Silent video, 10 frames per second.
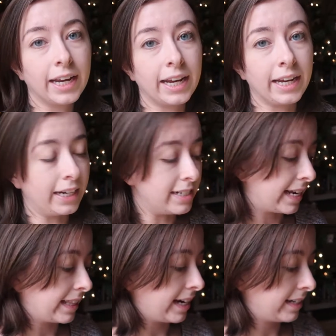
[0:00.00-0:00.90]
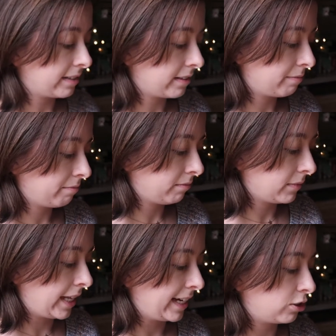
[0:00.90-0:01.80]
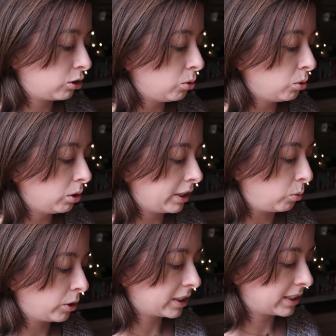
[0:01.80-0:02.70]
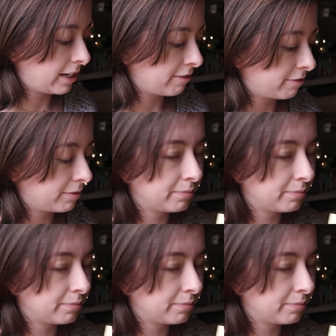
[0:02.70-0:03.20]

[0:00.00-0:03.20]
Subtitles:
and deadlines, like school and work stuff.